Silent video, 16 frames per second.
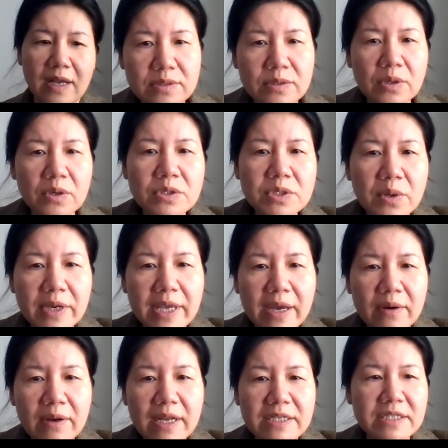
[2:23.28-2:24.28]
So also
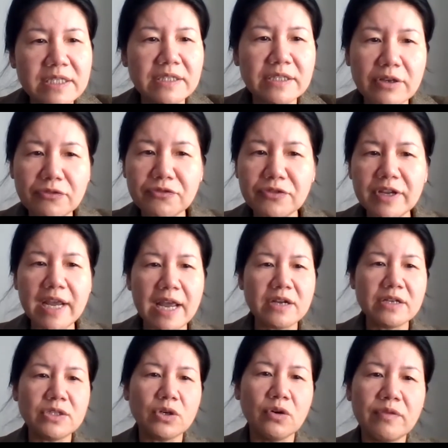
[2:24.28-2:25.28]
calculating the free
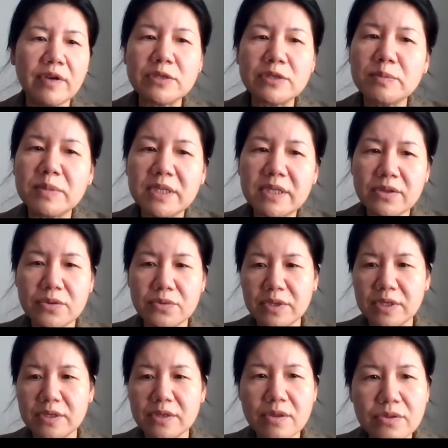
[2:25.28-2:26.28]
energy of
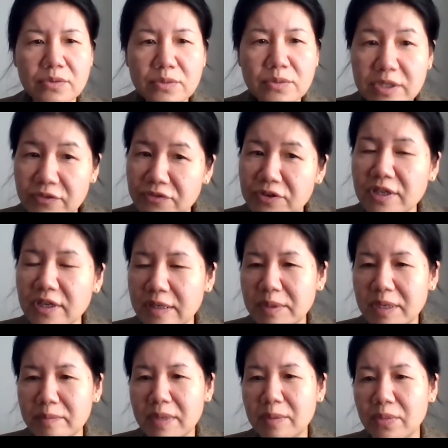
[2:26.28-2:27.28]
HBD3 through different
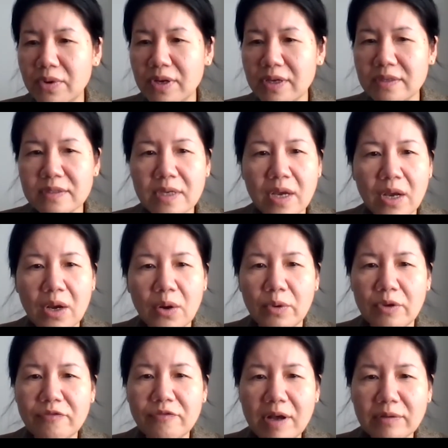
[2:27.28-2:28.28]
lipid membranes,
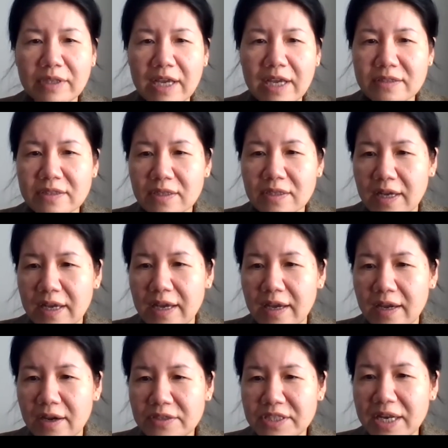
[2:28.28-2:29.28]
we found that
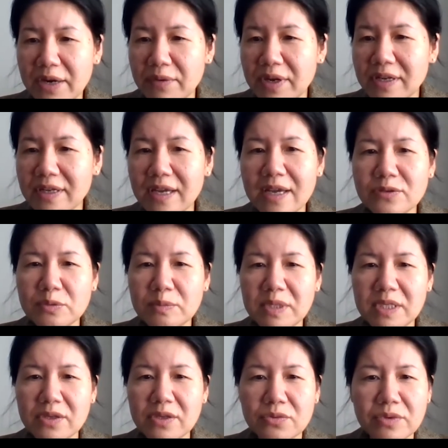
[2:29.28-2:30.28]
generally
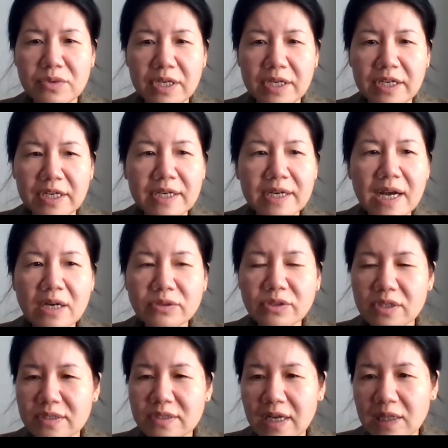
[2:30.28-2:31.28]
HBD3
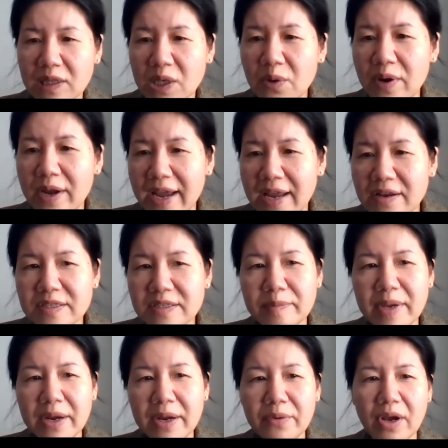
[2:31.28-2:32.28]
encounters a lower energy
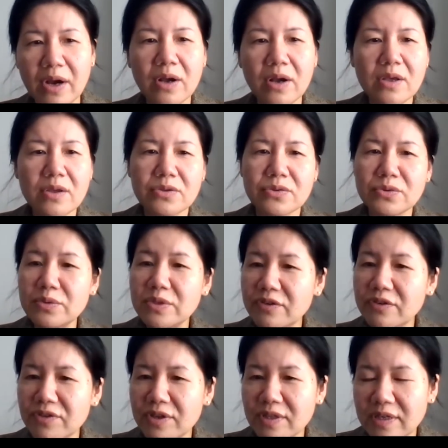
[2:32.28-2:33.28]
barrier through
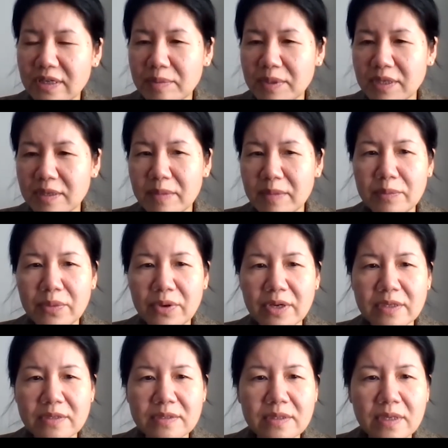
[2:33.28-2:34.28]
different lipid
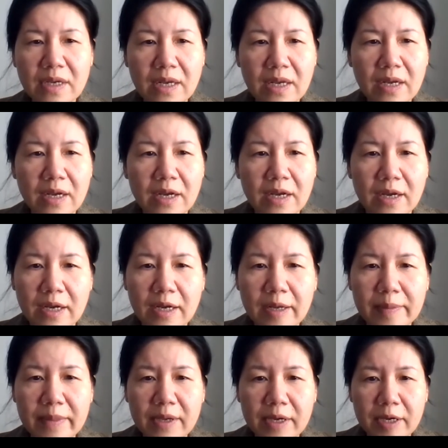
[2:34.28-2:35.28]
membranes
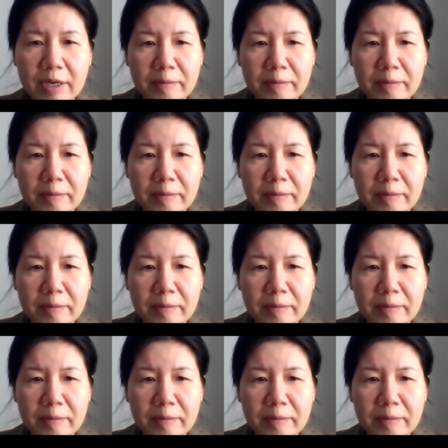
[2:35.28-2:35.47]
and